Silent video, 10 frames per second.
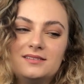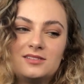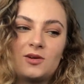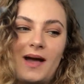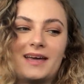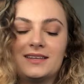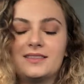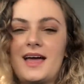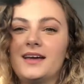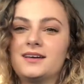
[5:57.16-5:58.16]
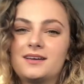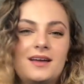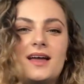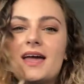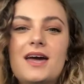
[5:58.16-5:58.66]
so I can like,
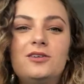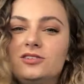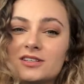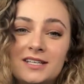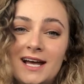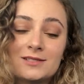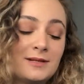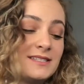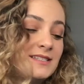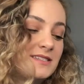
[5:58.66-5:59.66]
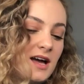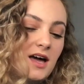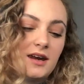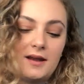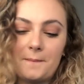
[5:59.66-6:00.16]
it'll look nice once it's
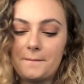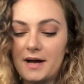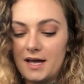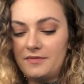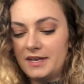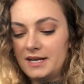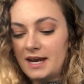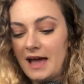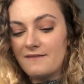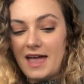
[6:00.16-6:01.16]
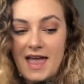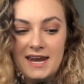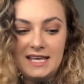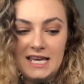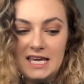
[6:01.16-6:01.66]
done, but they didn't have
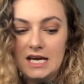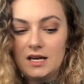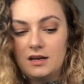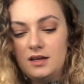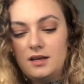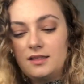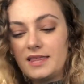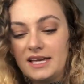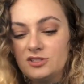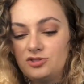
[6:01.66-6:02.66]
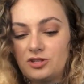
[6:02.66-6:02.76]
any like